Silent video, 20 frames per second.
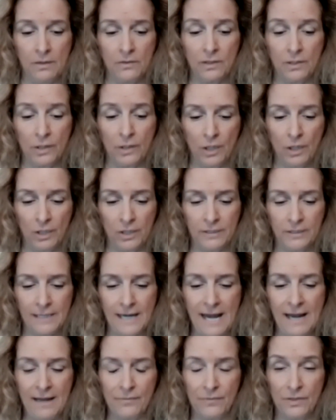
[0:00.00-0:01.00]
the
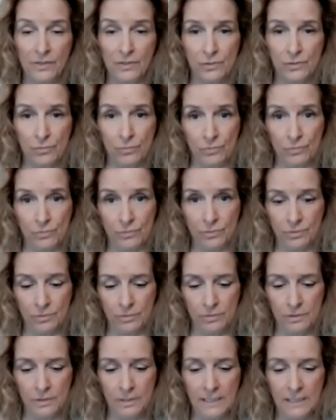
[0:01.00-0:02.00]
hurt, and the truth.
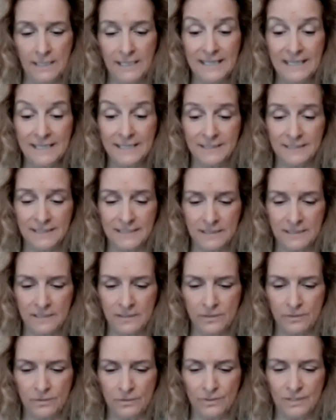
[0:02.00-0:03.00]
He
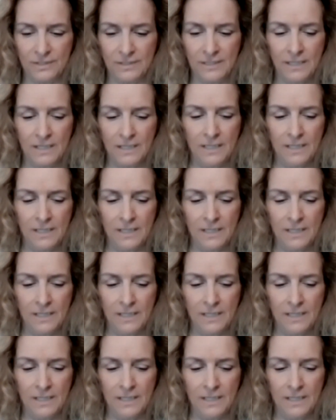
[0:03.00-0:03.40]
continues,